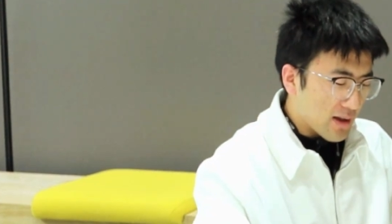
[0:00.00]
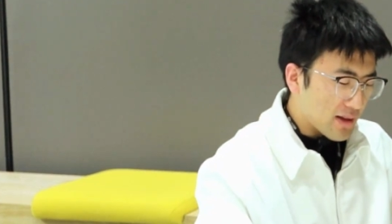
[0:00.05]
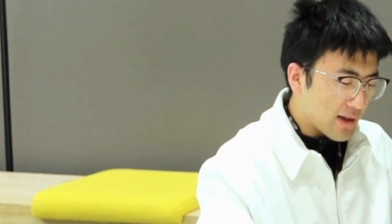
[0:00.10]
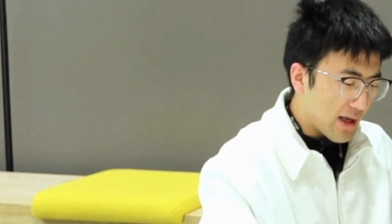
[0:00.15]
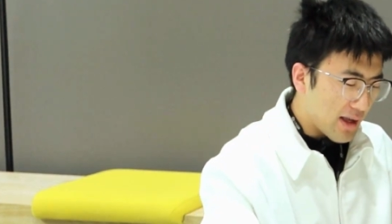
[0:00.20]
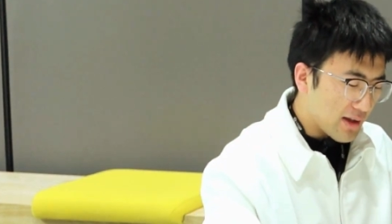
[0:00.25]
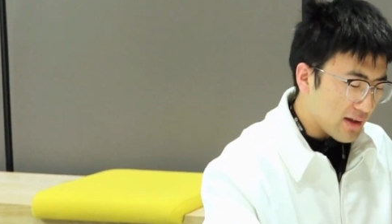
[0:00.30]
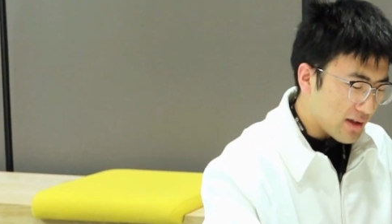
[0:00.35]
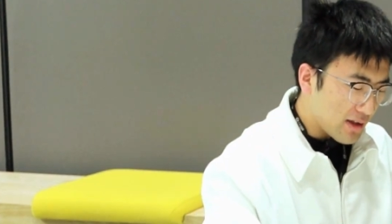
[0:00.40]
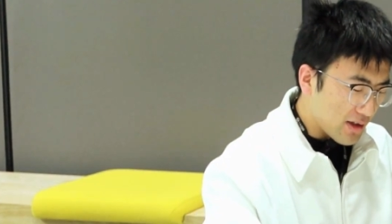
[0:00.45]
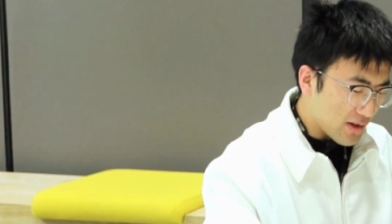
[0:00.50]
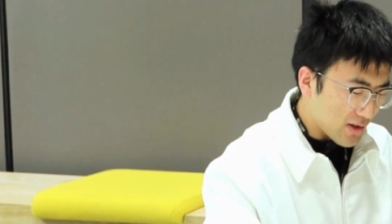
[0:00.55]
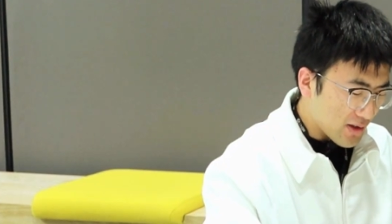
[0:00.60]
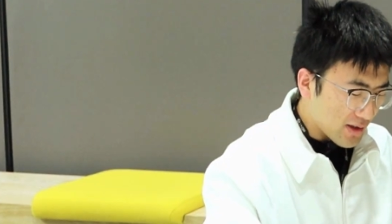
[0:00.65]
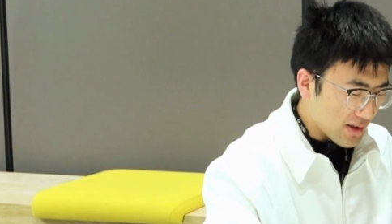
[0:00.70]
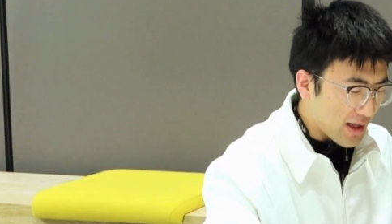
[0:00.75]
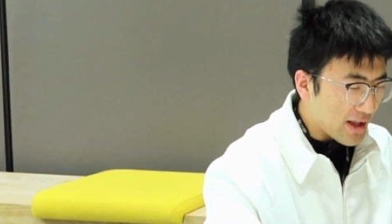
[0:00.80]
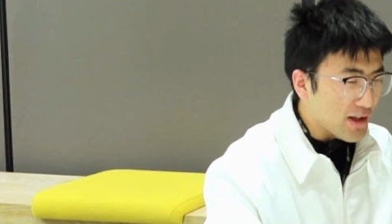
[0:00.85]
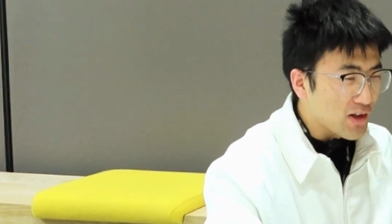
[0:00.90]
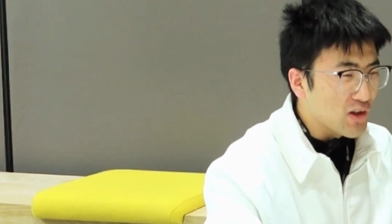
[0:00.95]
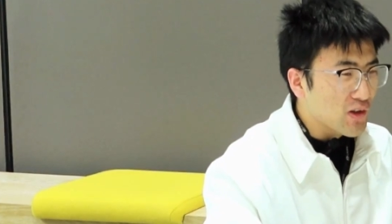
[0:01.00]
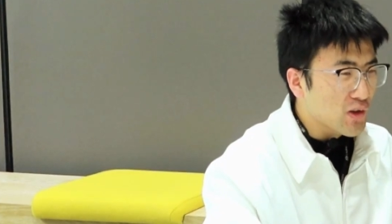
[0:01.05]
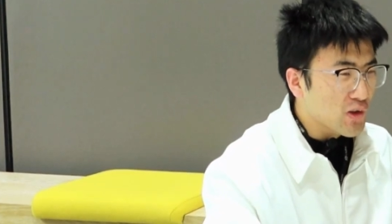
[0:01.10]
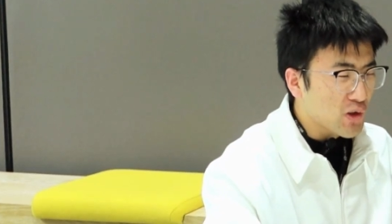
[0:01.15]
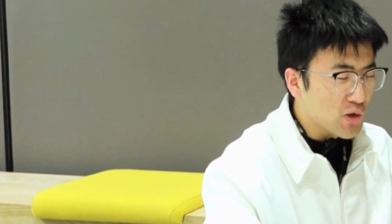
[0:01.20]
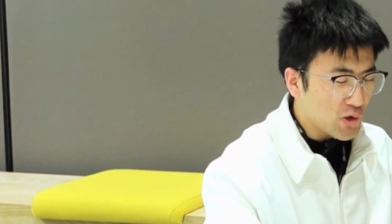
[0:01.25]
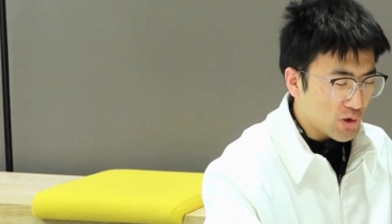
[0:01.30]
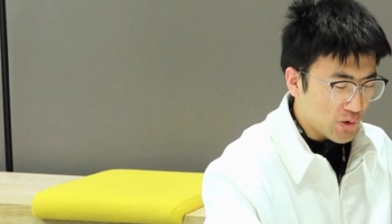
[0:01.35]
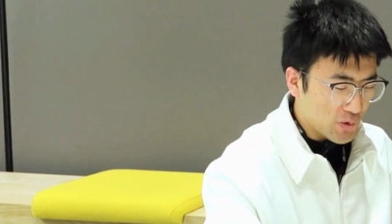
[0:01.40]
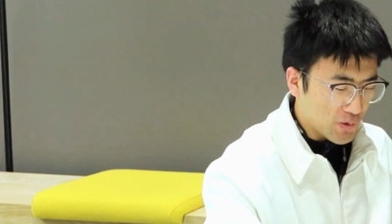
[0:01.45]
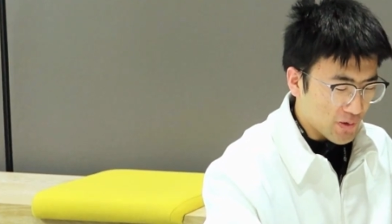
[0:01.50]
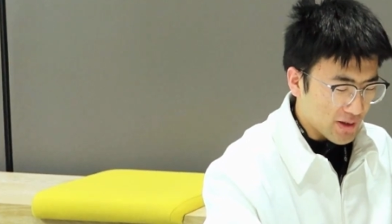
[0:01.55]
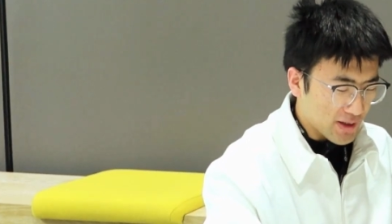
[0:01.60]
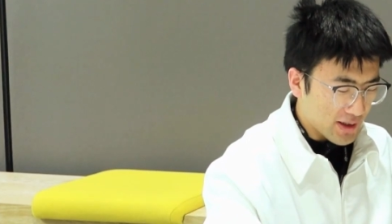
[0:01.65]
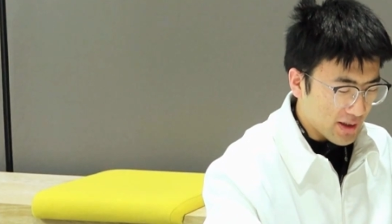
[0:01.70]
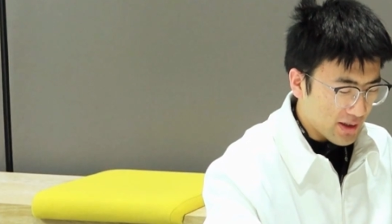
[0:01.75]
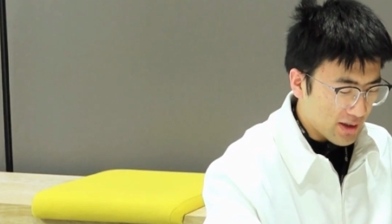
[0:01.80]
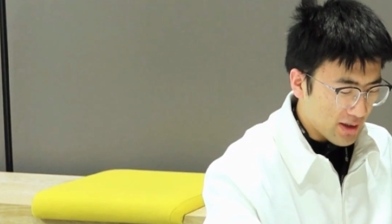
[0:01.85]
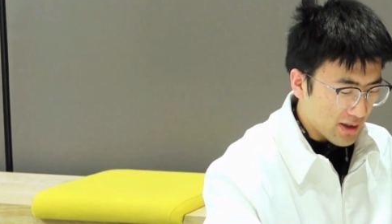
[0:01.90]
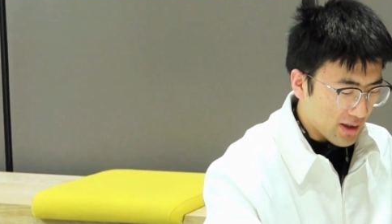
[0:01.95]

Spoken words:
Then you could,